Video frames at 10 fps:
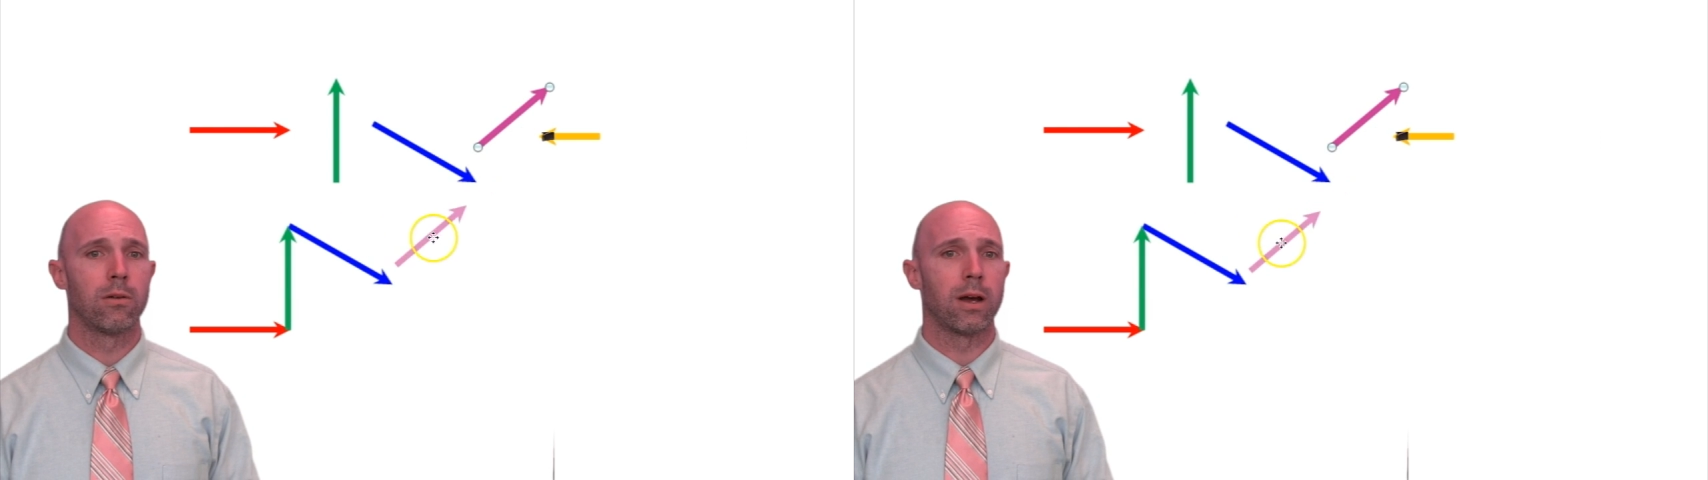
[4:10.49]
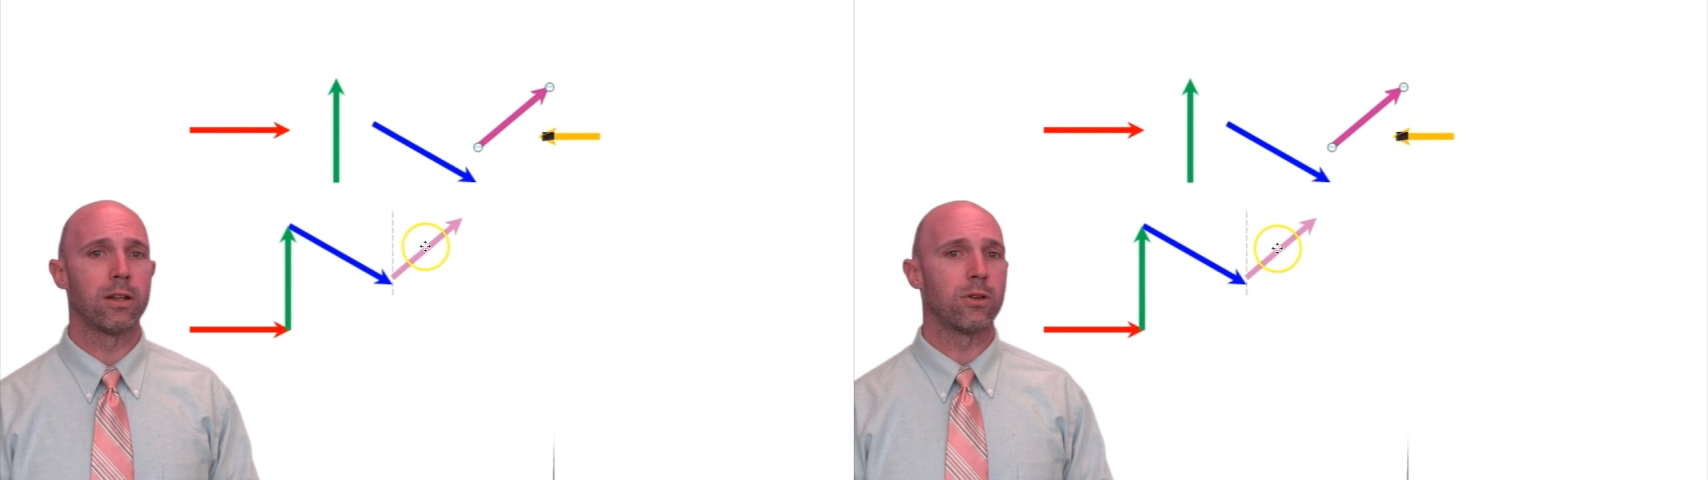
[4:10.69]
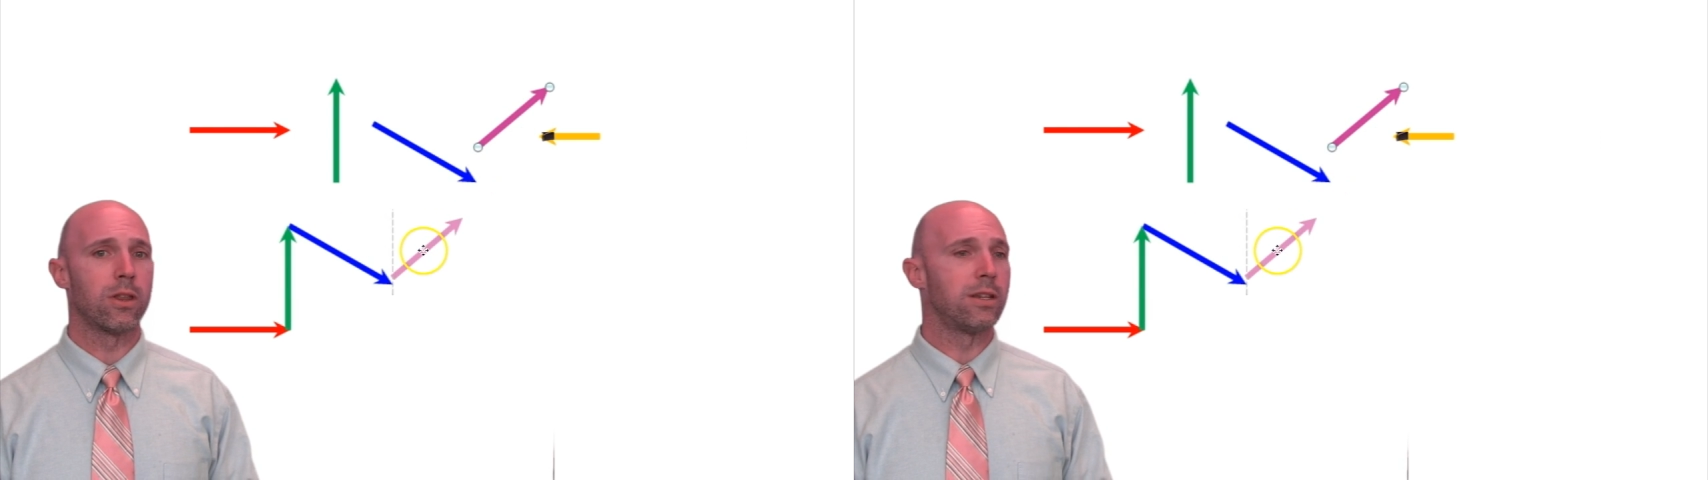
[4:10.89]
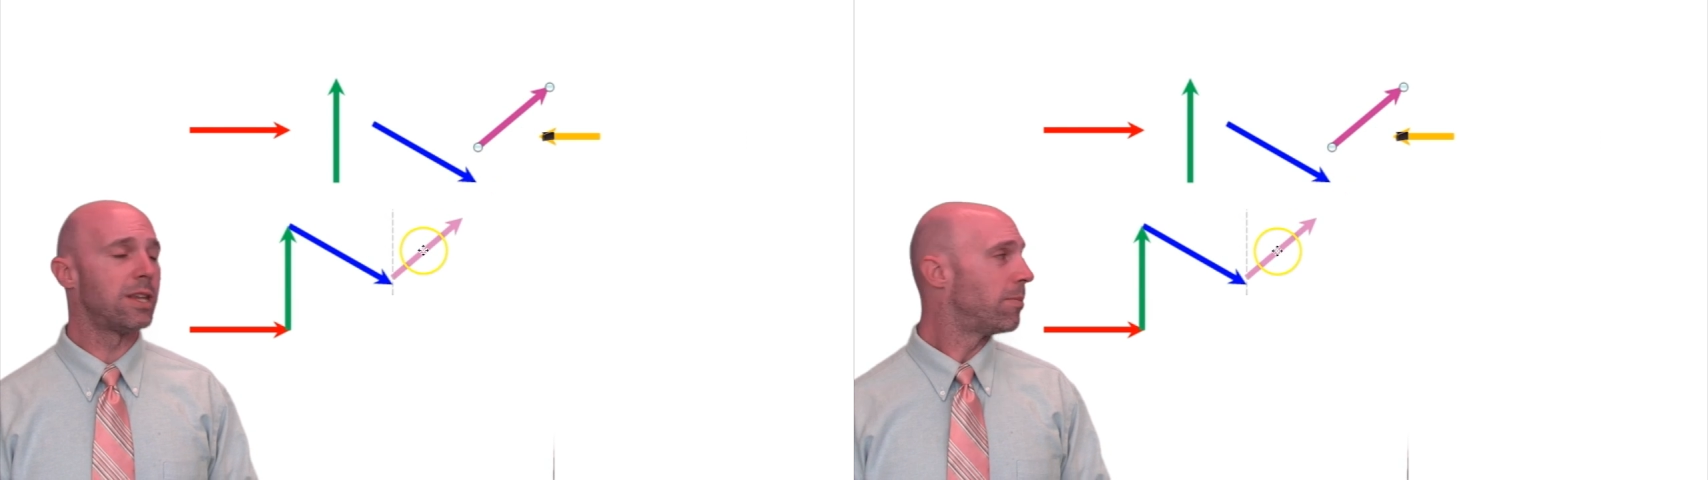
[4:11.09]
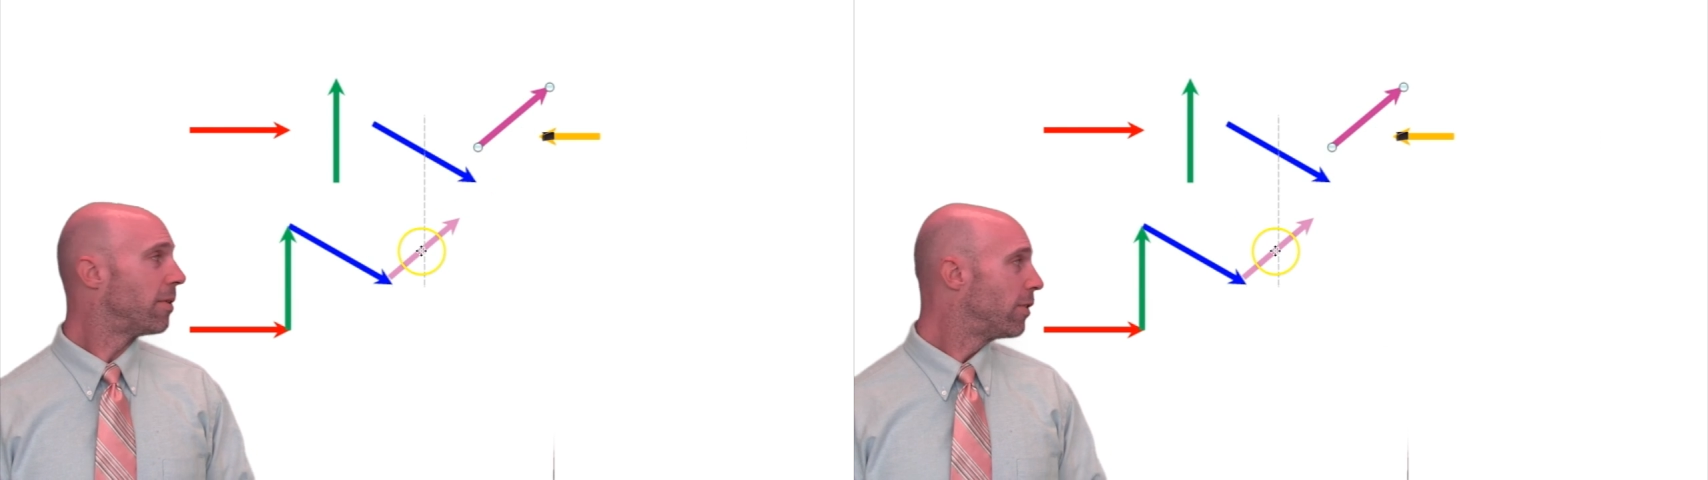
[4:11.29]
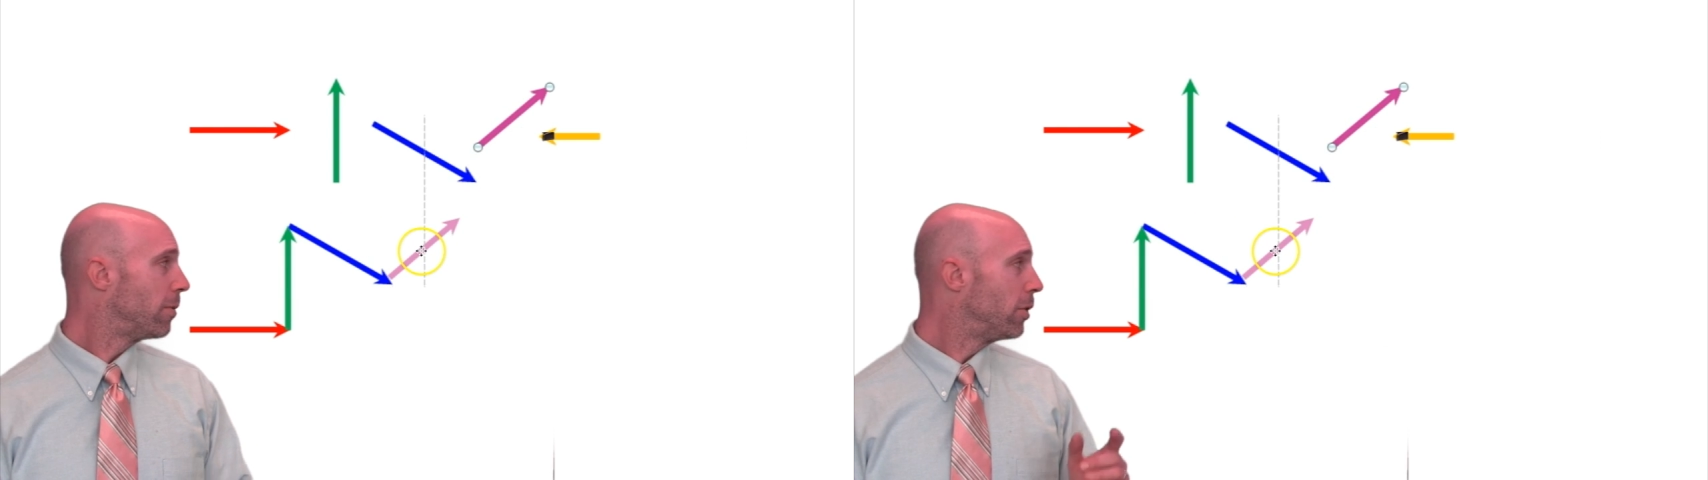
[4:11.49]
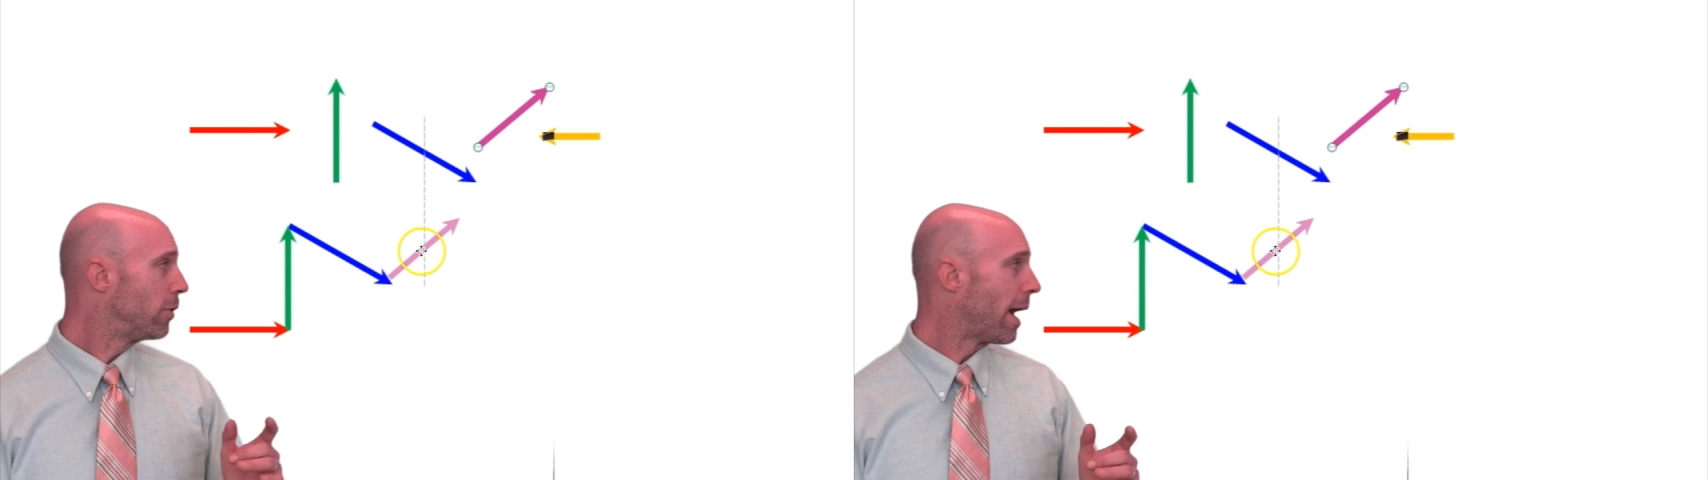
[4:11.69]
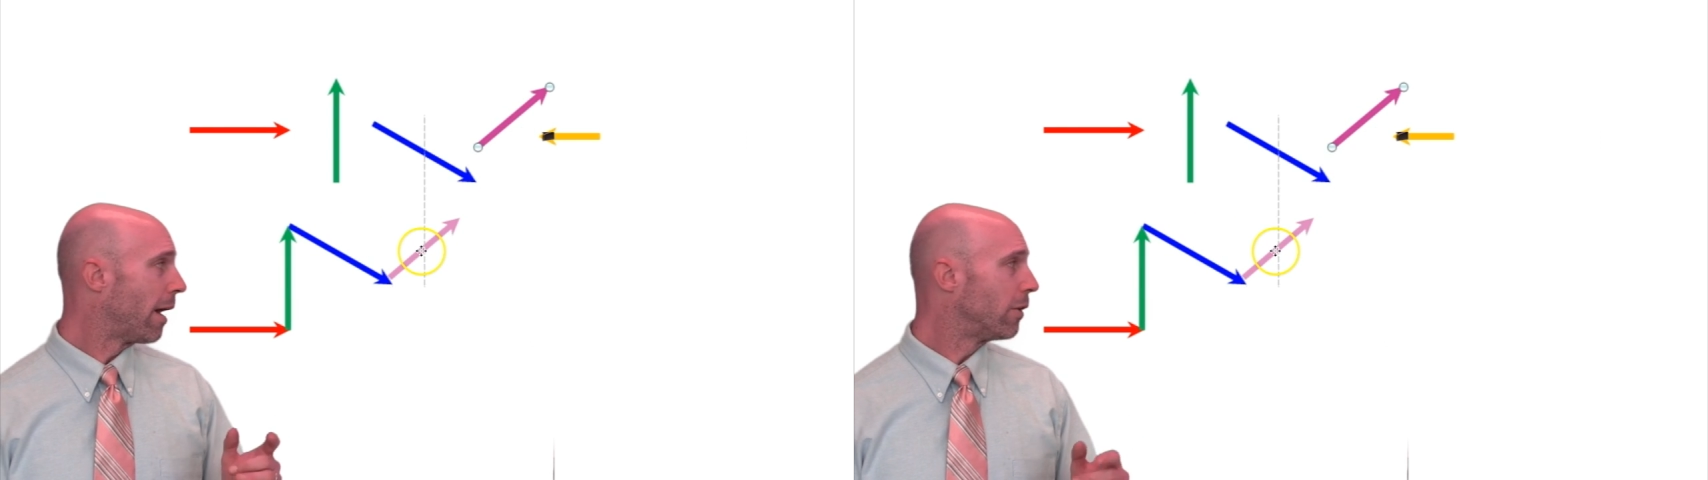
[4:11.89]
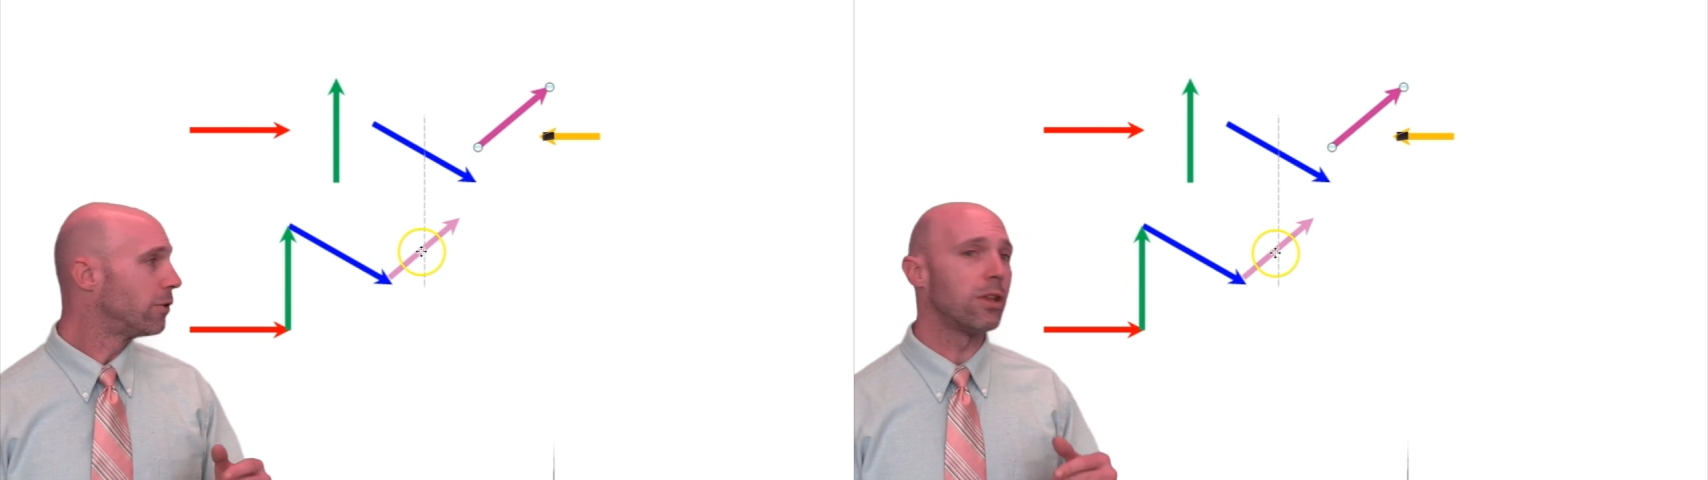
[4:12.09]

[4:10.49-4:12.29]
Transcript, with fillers: right? So the tip of the blue arrow